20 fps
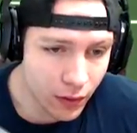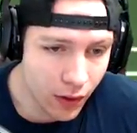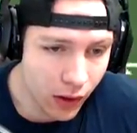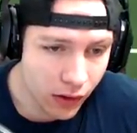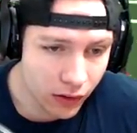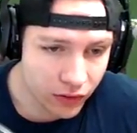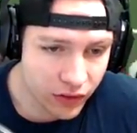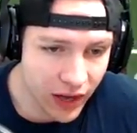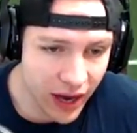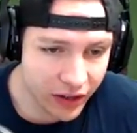
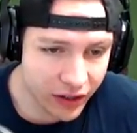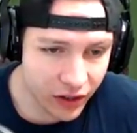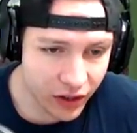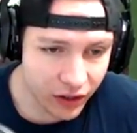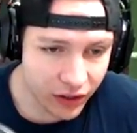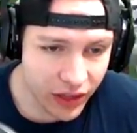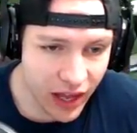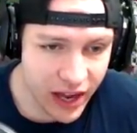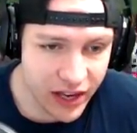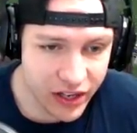Decker,
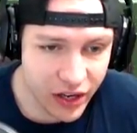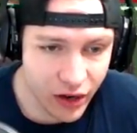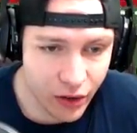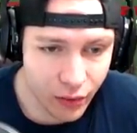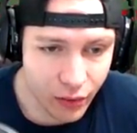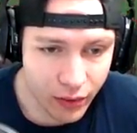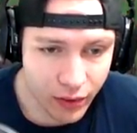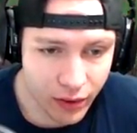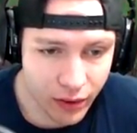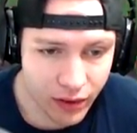thank
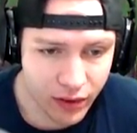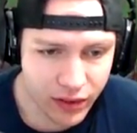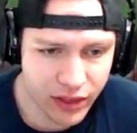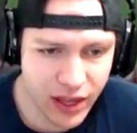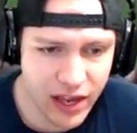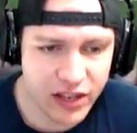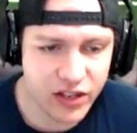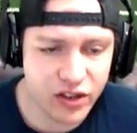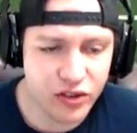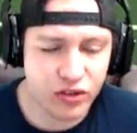you.
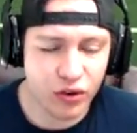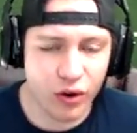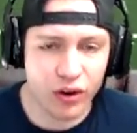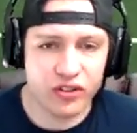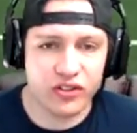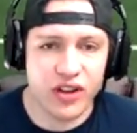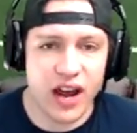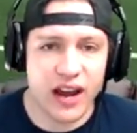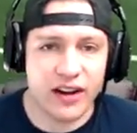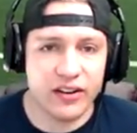Thank you,
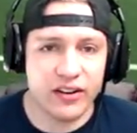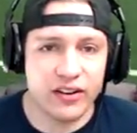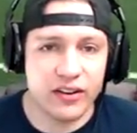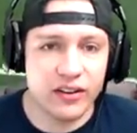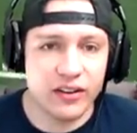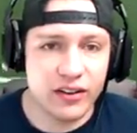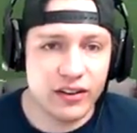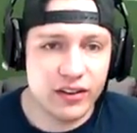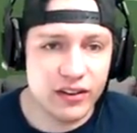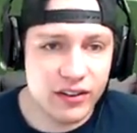George Decker.
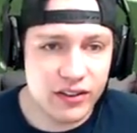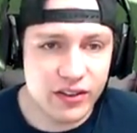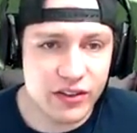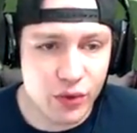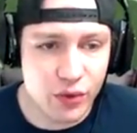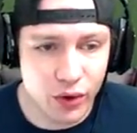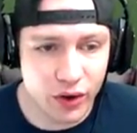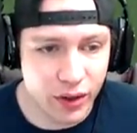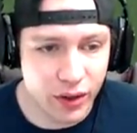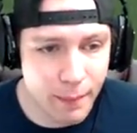
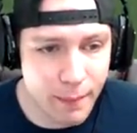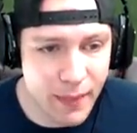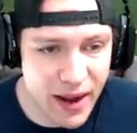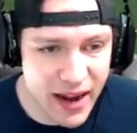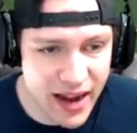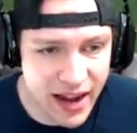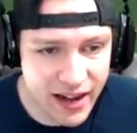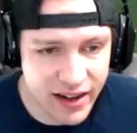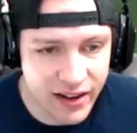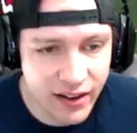You are the
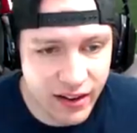man.